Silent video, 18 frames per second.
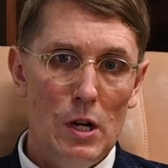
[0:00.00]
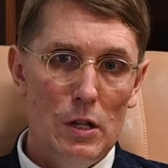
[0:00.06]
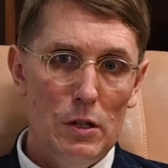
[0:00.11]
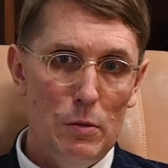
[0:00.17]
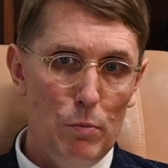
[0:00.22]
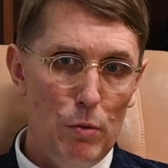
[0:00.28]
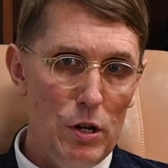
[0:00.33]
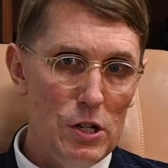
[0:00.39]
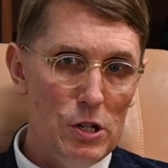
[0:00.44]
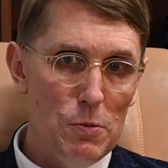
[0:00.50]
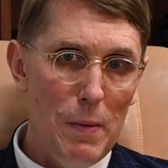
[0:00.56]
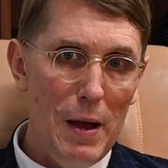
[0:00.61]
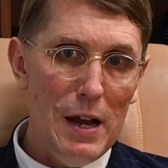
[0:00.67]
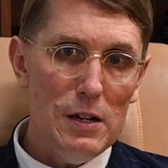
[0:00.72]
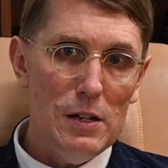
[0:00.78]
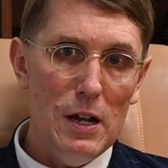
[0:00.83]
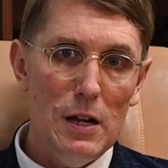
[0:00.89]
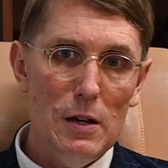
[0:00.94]
the British
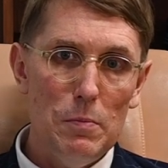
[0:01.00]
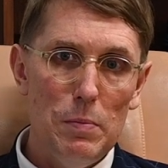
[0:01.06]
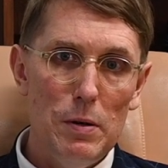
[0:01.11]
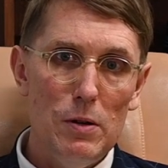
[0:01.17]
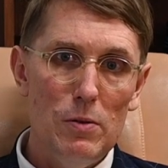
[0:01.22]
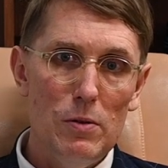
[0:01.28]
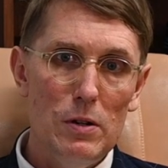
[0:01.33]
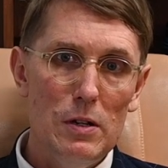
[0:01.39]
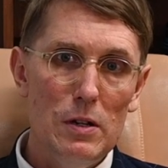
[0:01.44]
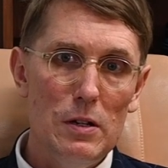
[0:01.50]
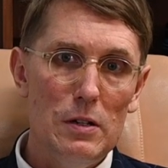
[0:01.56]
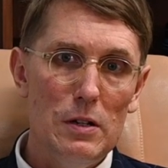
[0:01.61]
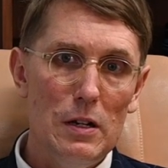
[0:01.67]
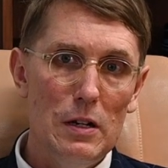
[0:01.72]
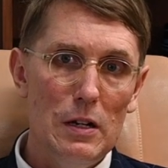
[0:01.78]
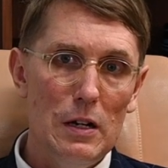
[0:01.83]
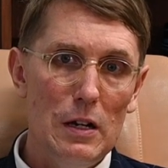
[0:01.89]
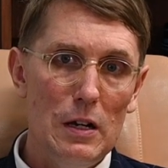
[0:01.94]
Mandate period,
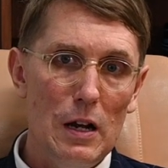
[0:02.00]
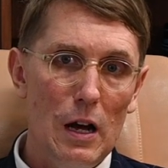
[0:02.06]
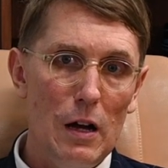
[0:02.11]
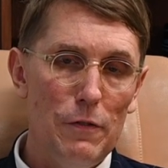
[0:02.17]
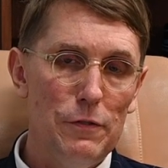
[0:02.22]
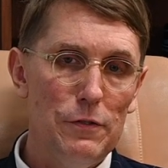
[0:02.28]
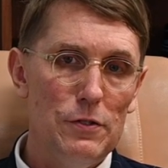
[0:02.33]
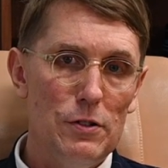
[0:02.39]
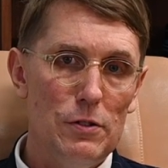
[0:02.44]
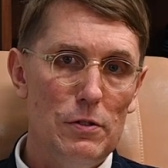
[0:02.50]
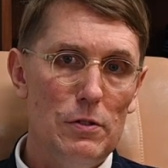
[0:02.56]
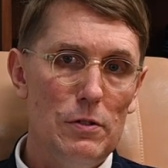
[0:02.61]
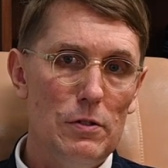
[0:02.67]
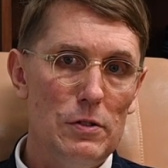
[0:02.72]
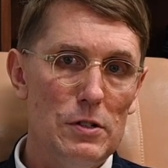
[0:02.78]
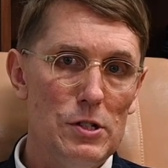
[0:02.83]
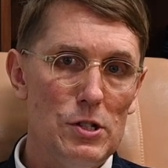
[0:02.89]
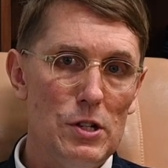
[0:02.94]
and then
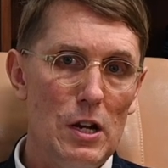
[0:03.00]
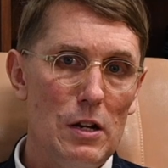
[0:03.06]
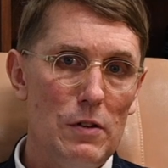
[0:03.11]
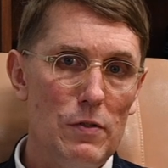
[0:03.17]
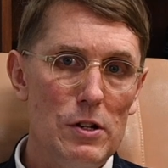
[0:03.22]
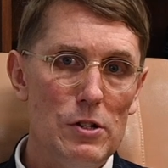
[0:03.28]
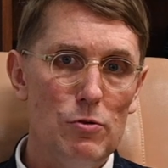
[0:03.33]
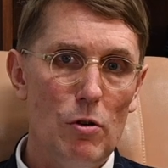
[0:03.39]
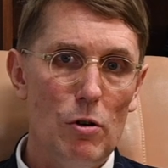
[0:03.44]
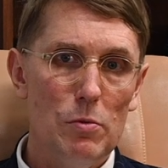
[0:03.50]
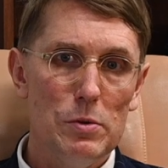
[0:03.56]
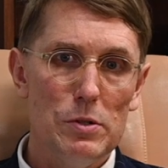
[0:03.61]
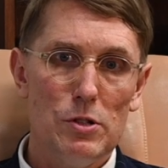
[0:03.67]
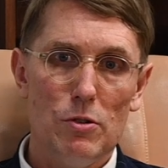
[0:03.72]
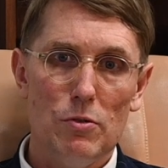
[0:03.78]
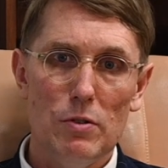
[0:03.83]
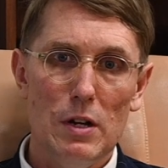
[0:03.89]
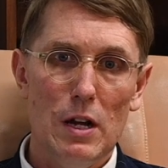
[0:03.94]
after the State of Israel was
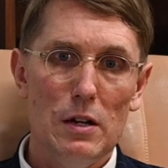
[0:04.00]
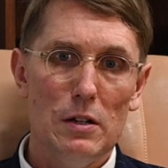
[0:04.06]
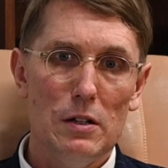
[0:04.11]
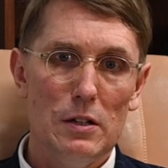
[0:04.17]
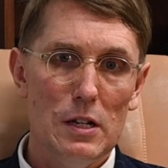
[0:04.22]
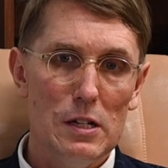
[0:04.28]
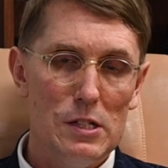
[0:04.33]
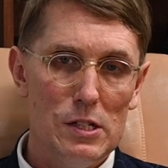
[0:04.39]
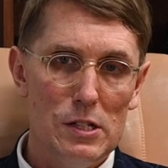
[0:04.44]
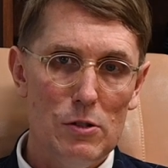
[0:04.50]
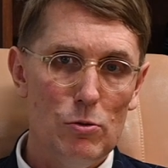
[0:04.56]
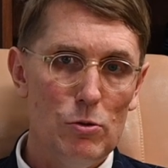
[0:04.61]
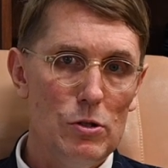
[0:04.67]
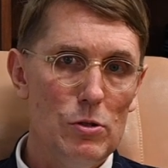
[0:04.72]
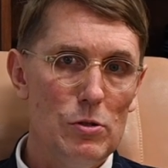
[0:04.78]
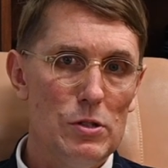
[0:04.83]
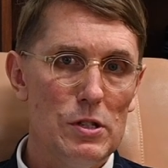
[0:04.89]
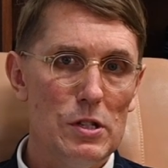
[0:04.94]
created, they still
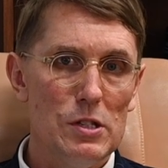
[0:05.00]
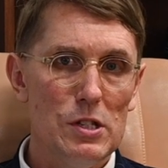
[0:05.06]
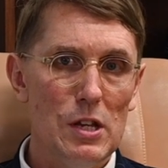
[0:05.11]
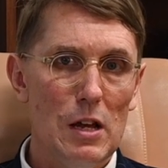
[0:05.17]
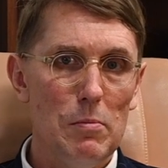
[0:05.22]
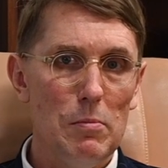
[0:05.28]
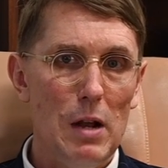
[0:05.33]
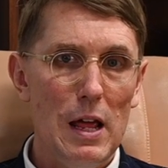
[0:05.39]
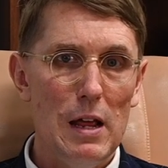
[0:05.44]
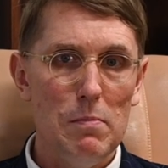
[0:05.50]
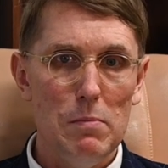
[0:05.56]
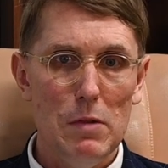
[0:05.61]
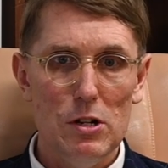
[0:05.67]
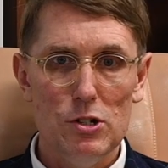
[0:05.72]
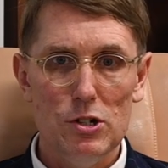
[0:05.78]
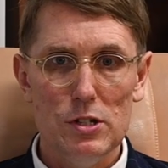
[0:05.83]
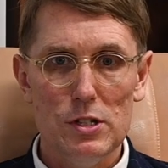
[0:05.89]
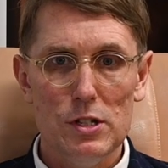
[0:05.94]
used the same land
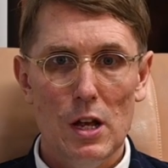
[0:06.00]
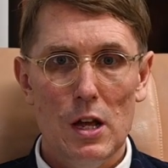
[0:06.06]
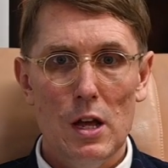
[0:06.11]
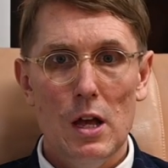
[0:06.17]
measures.